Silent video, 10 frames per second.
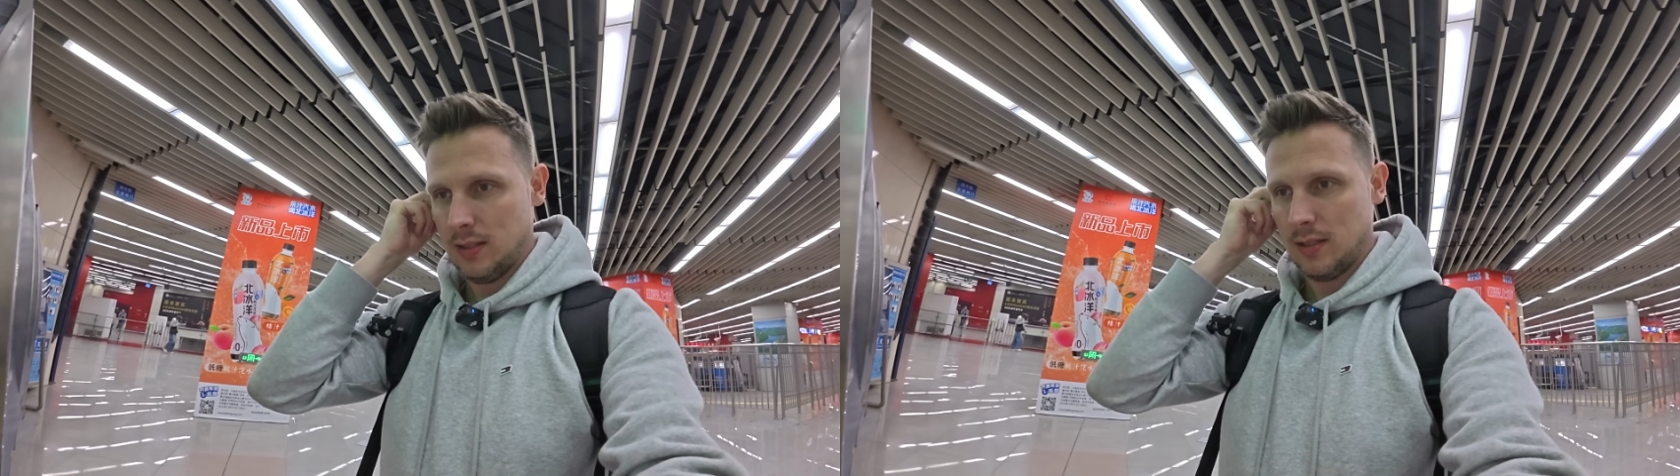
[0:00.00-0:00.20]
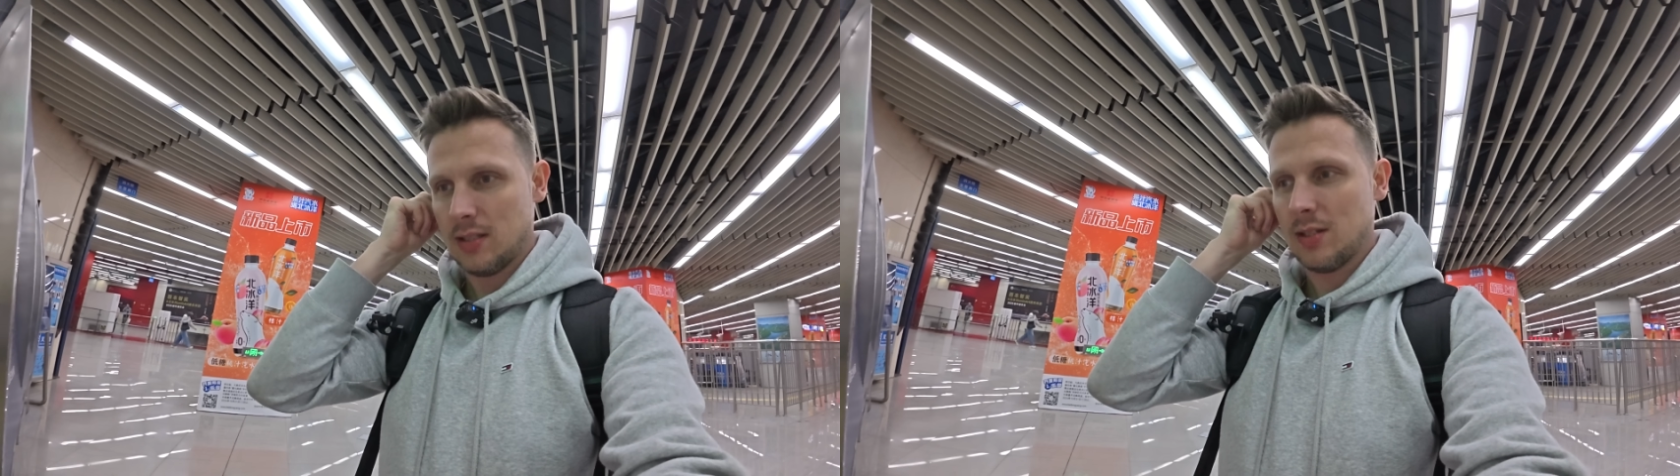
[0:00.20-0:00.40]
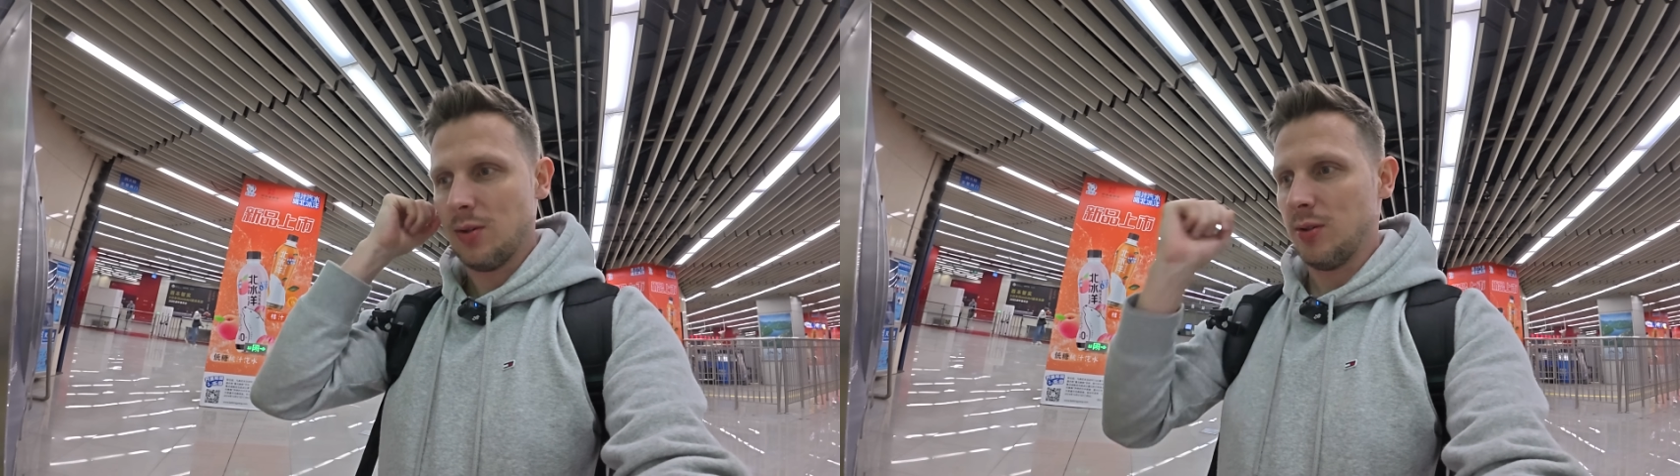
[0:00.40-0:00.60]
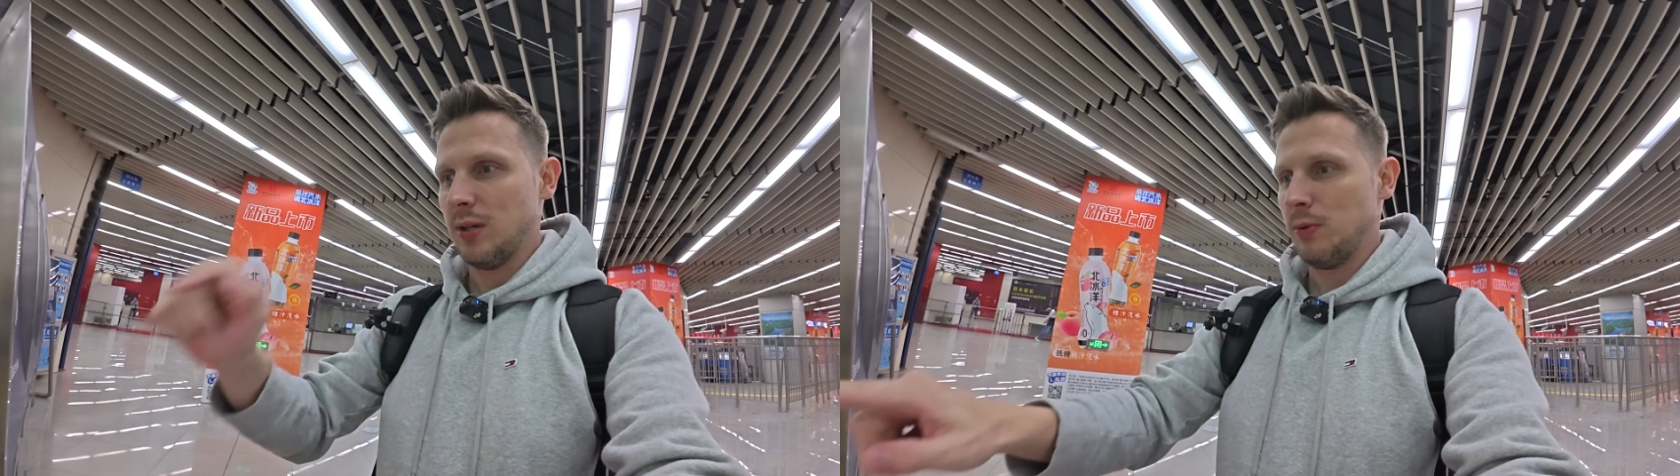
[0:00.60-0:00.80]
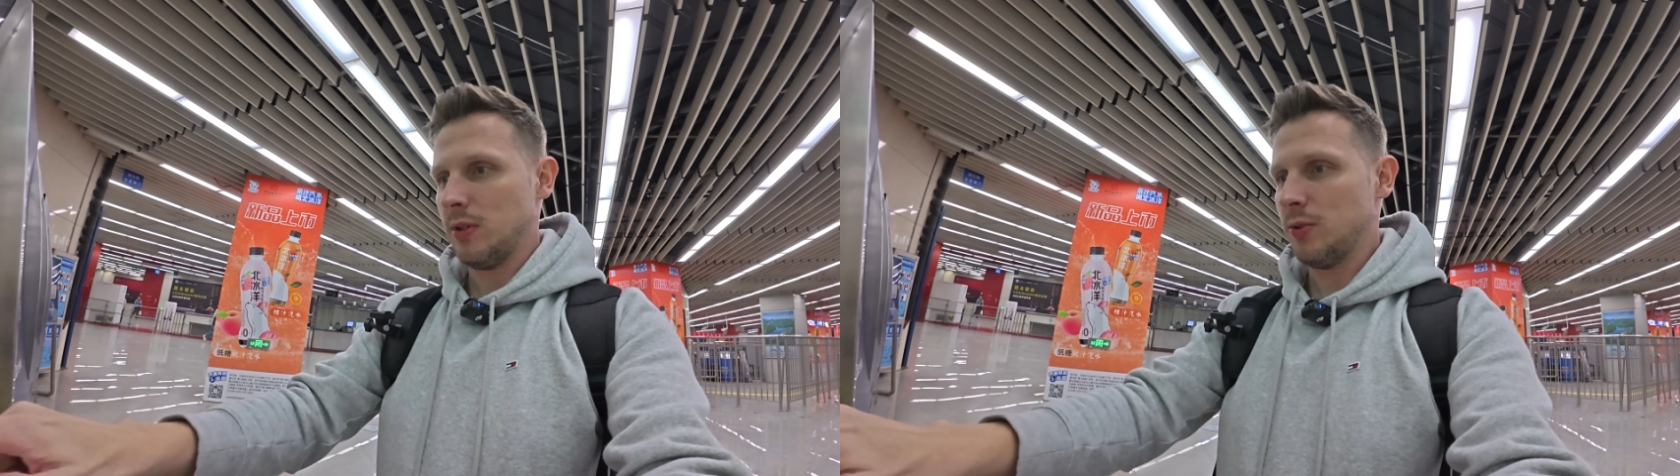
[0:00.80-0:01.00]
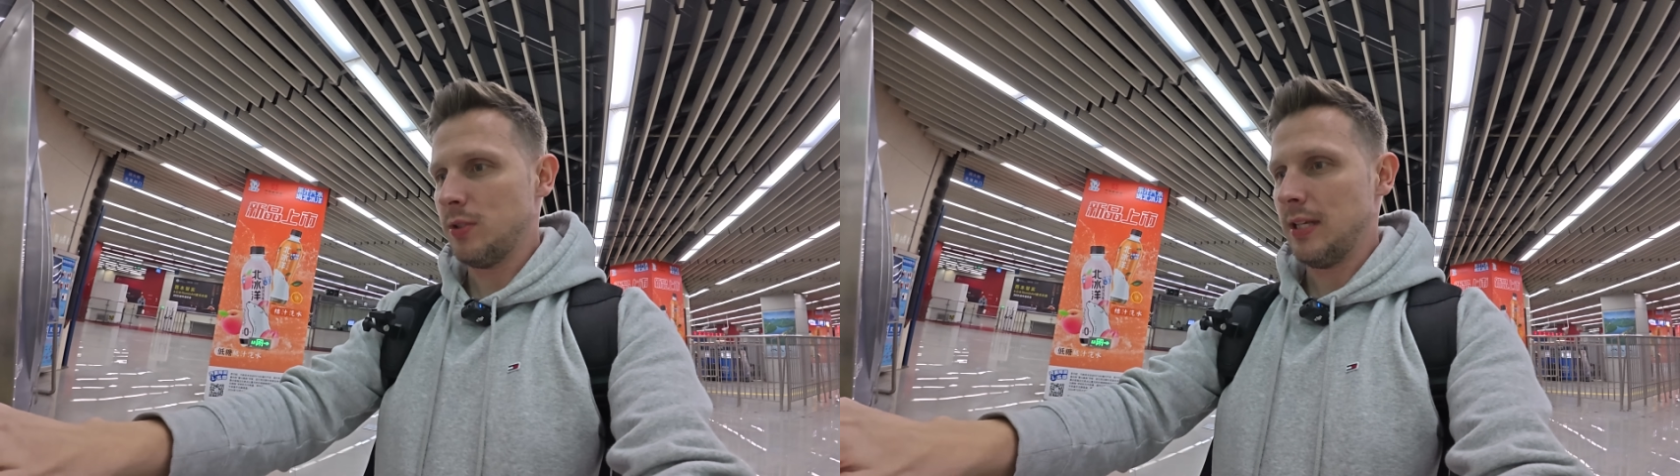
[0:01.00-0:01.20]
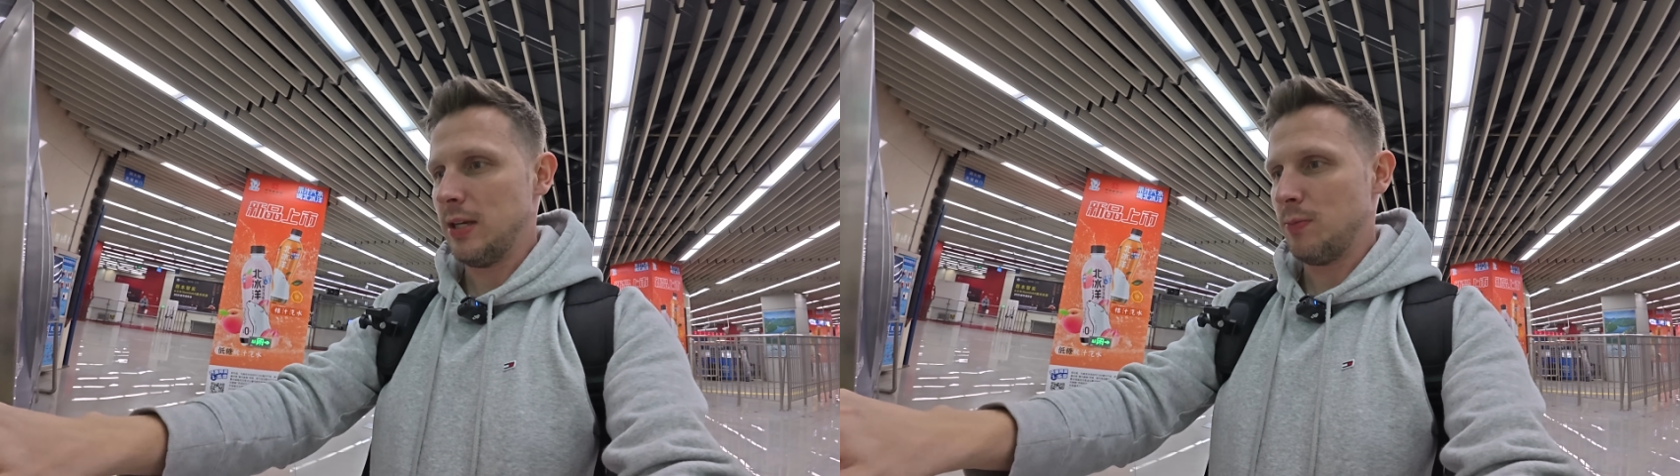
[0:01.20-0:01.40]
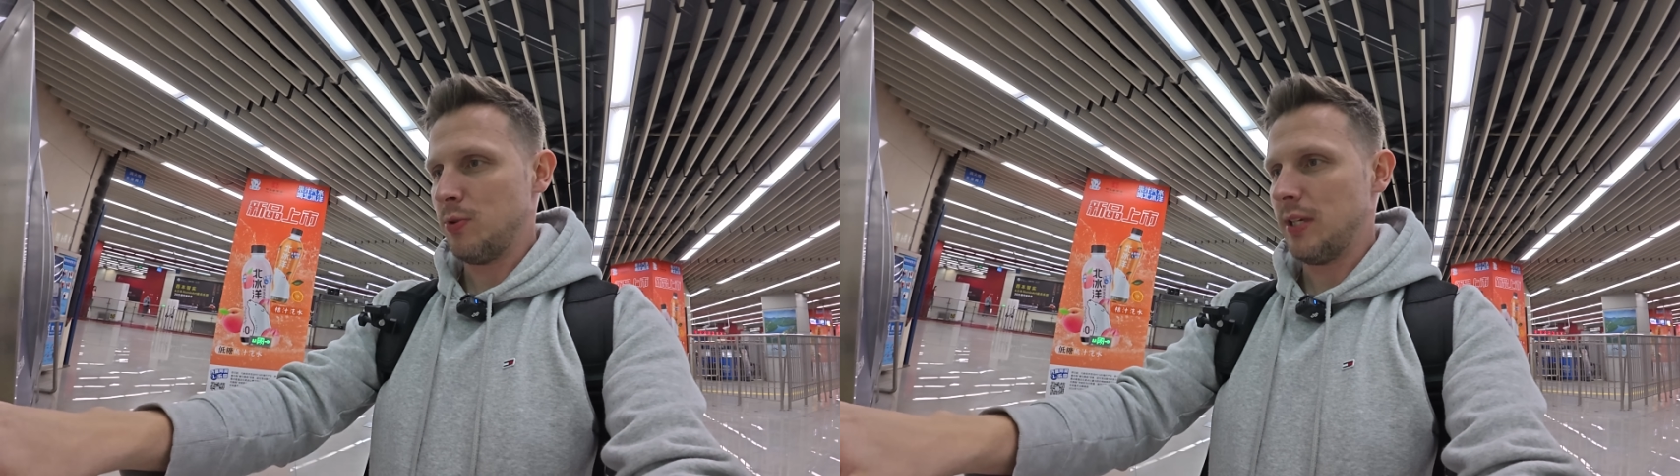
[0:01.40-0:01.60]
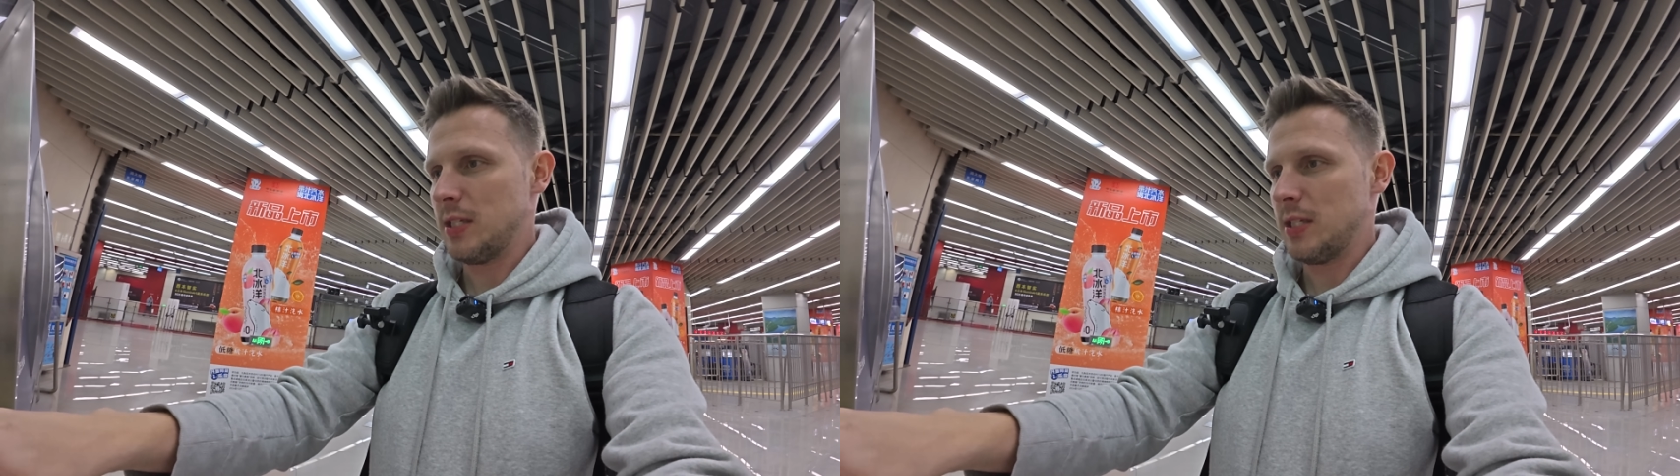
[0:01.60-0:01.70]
So I want to go to the Airport